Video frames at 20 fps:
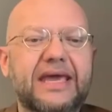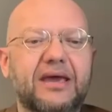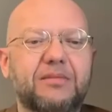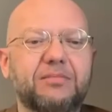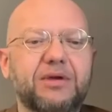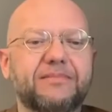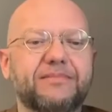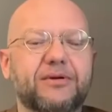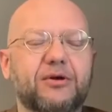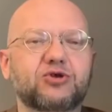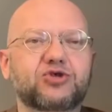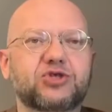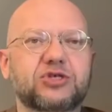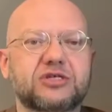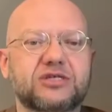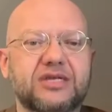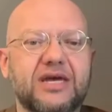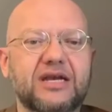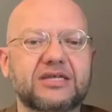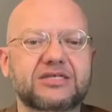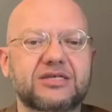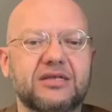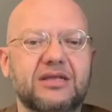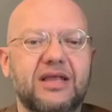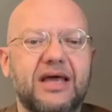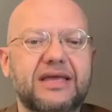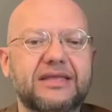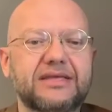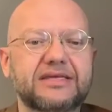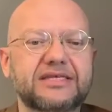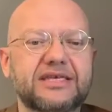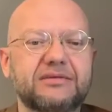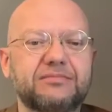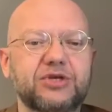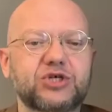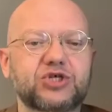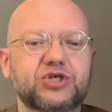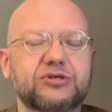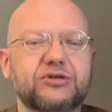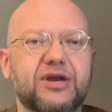a big project starts online
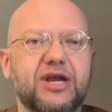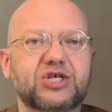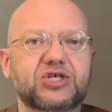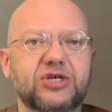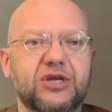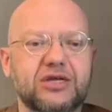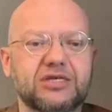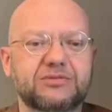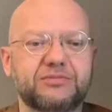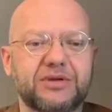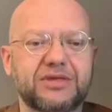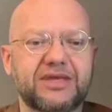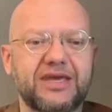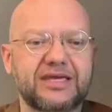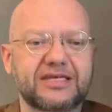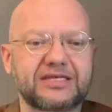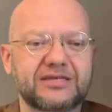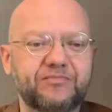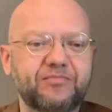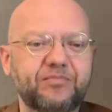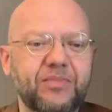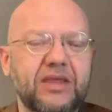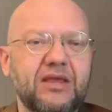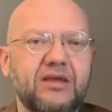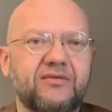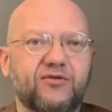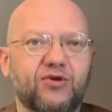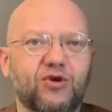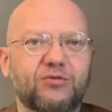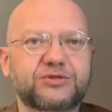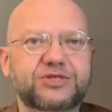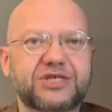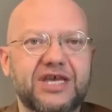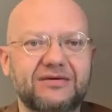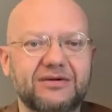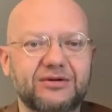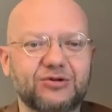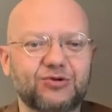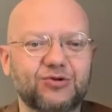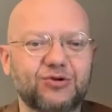exhibition Russia Expo Days. From
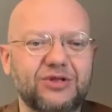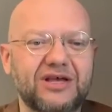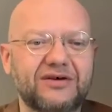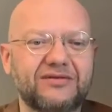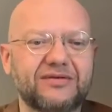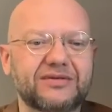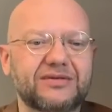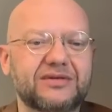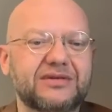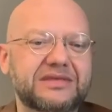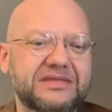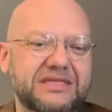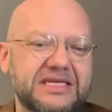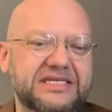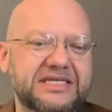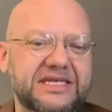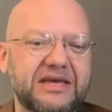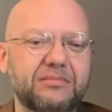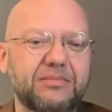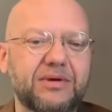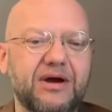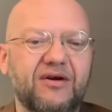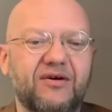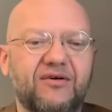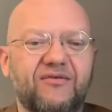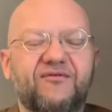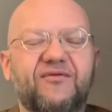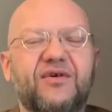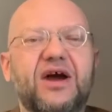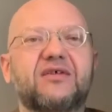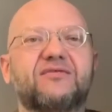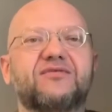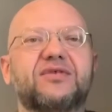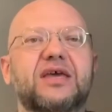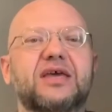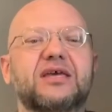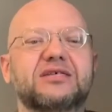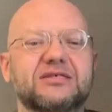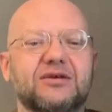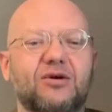7 to 11 December, 5
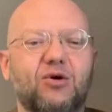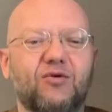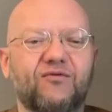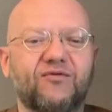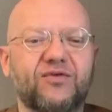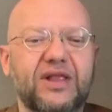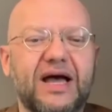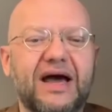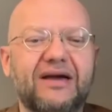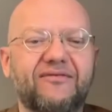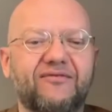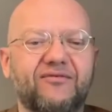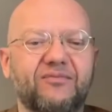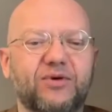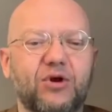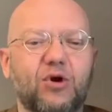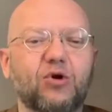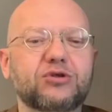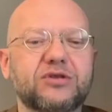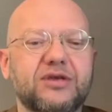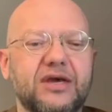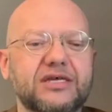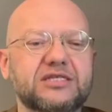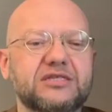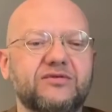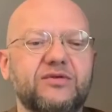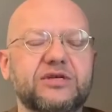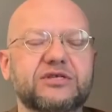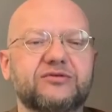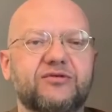days of live broadcast with